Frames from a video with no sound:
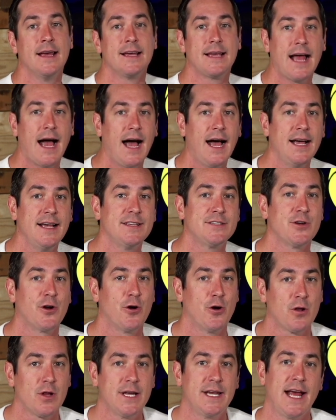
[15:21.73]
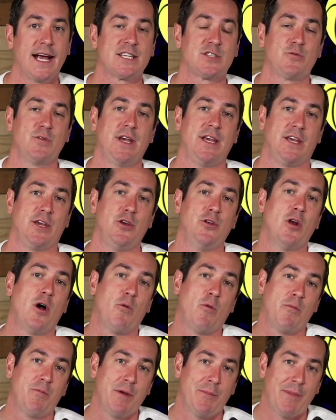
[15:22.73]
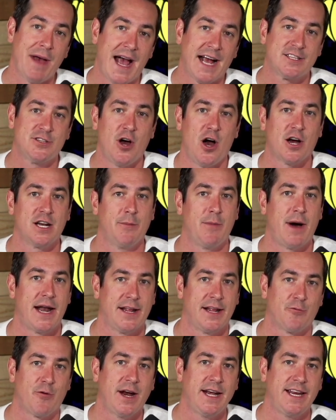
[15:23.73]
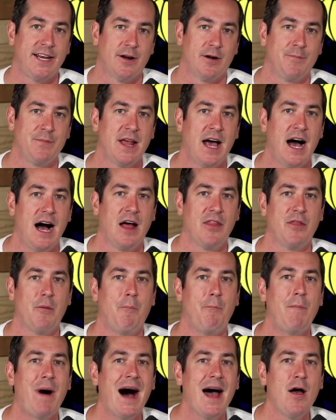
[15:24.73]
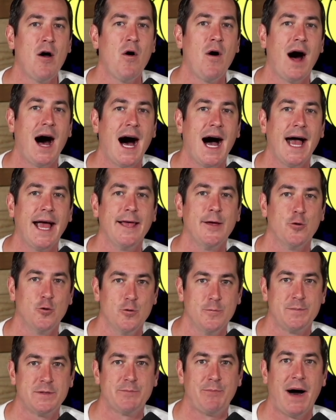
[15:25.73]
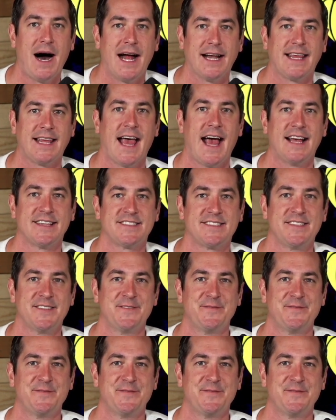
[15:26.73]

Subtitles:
guys, early next week, we'll be back talking about it right here on the Mile High Hoops podcast.